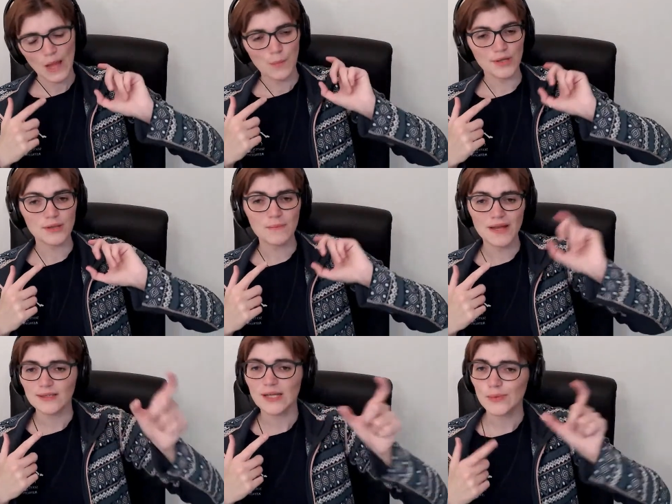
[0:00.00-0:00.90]
but the
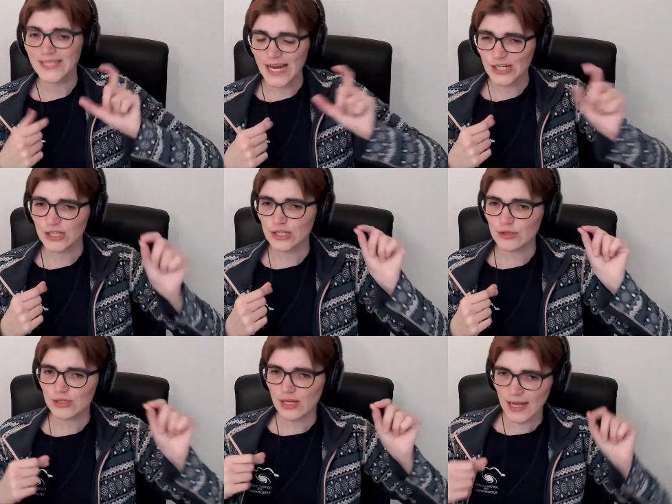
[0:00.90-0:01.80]
method that was actually
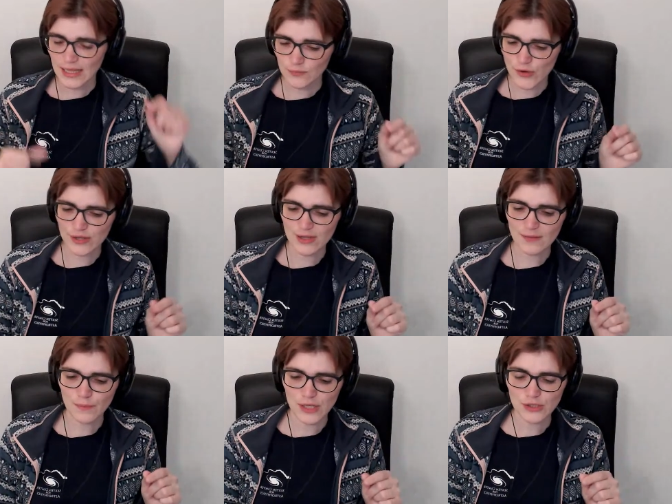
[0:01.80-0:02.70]
used to calibrate
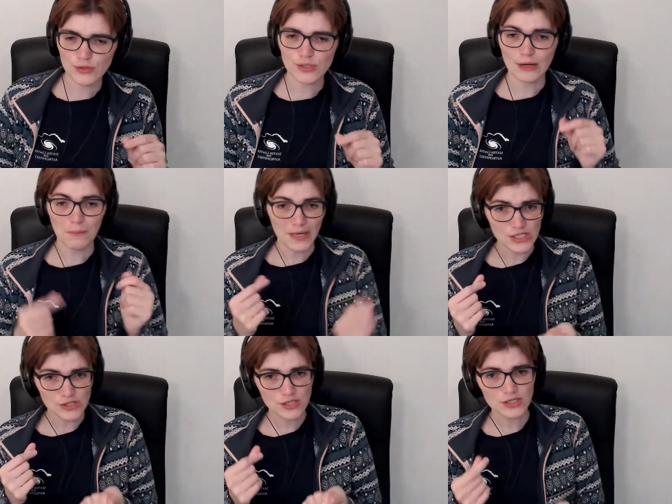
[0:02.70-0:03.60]
them is using
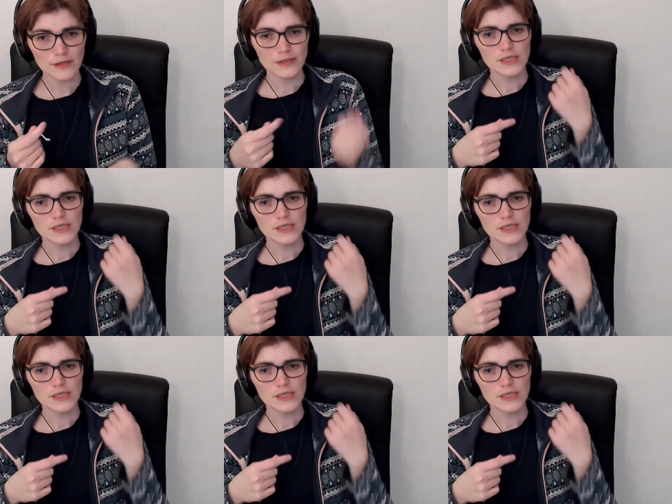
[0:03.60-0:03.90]
masers.